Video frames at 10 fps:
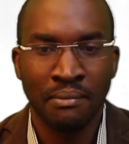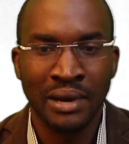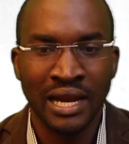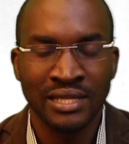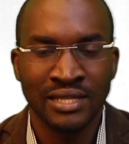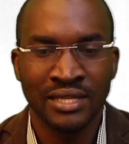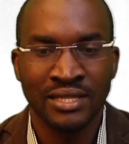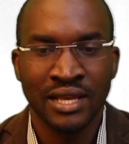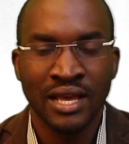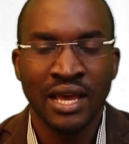
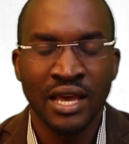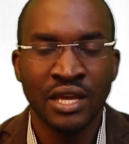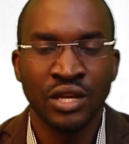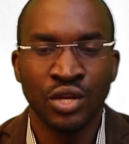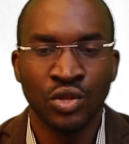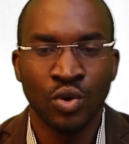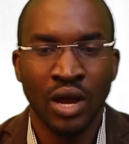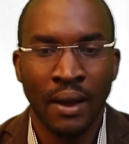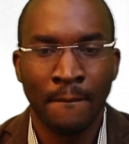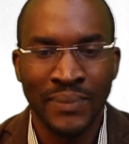balances in
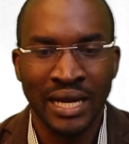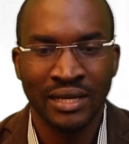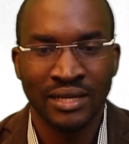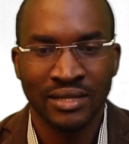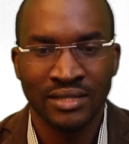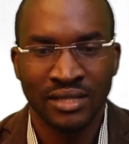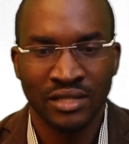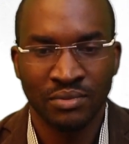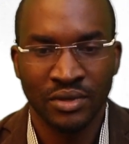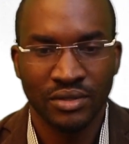your bank
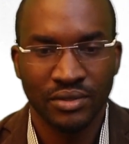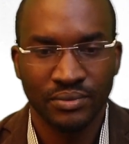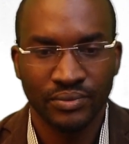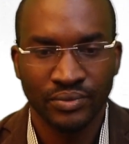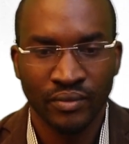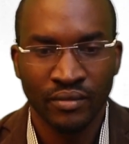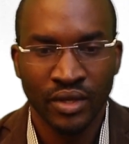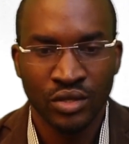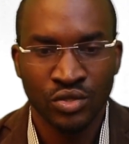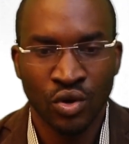statement.
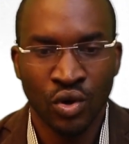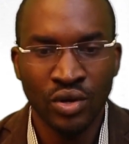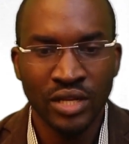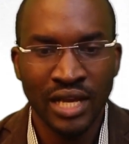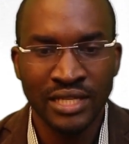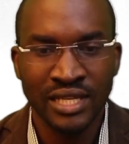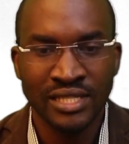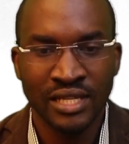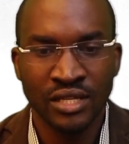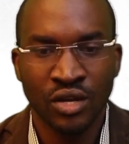So only
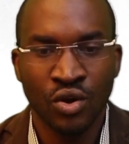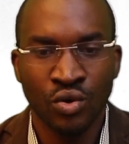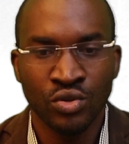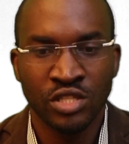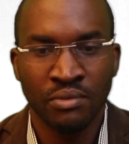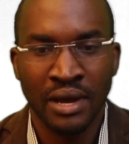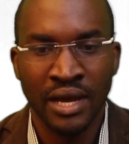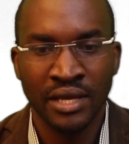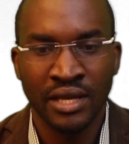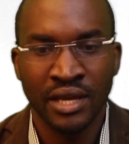adjusted caused
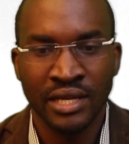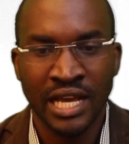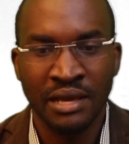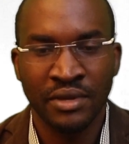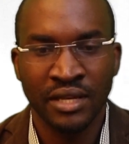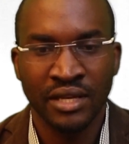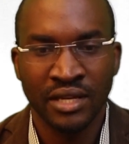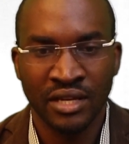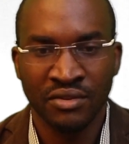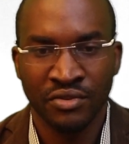by timing
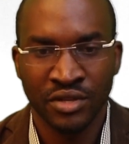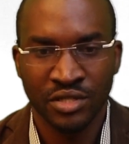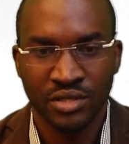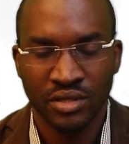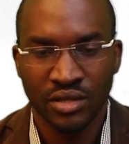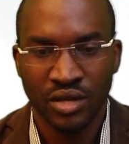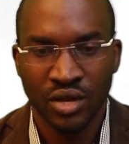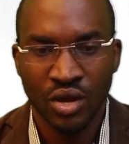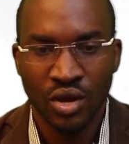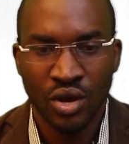difference.
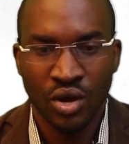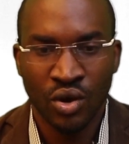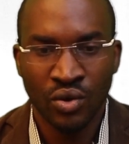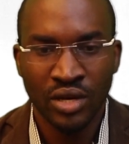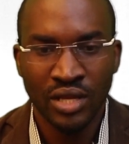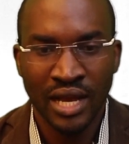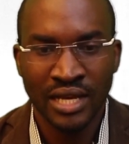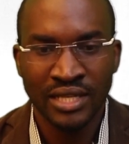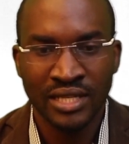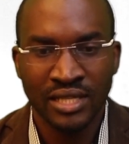Only
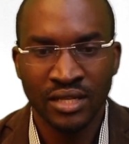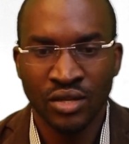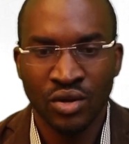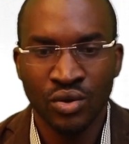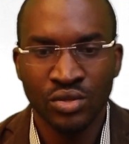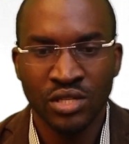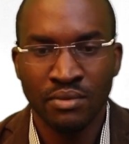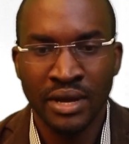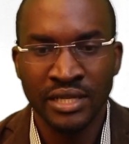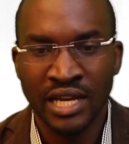adjusted
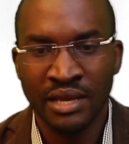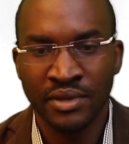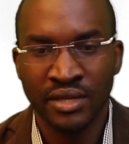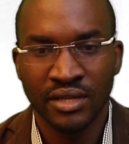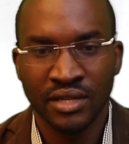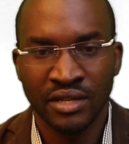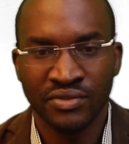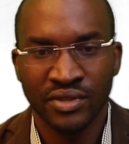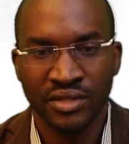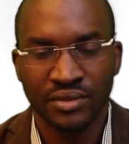caused by timing
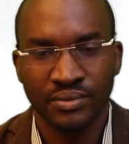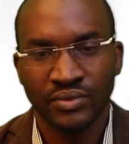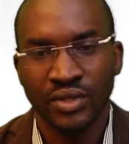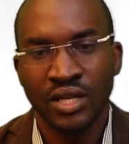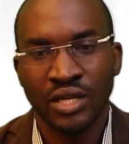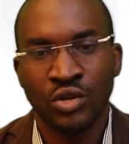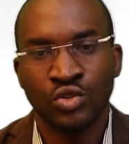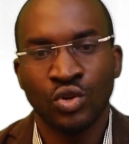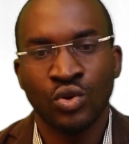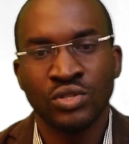difference. Now to
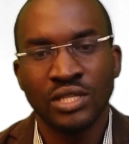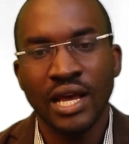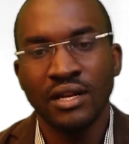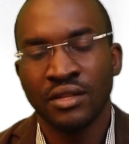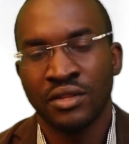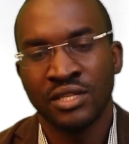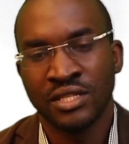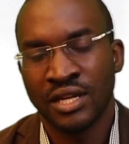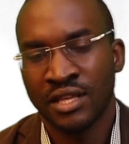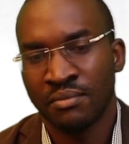reconcile, this is
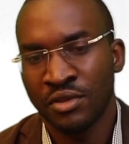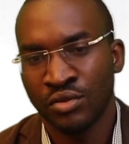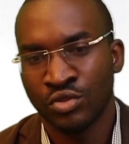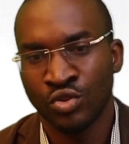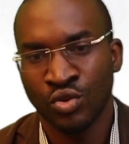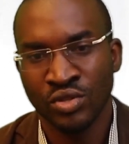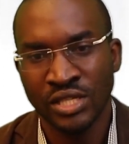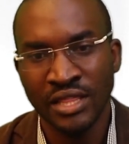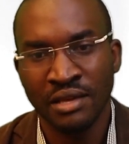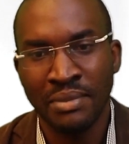another method to
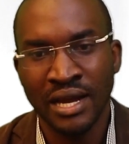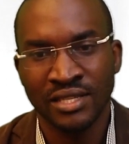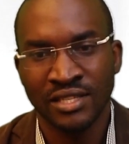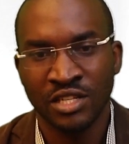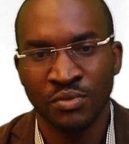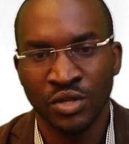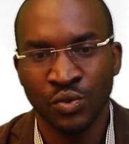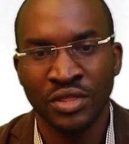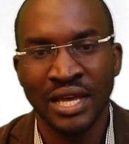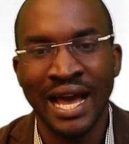reconcile the bank statement with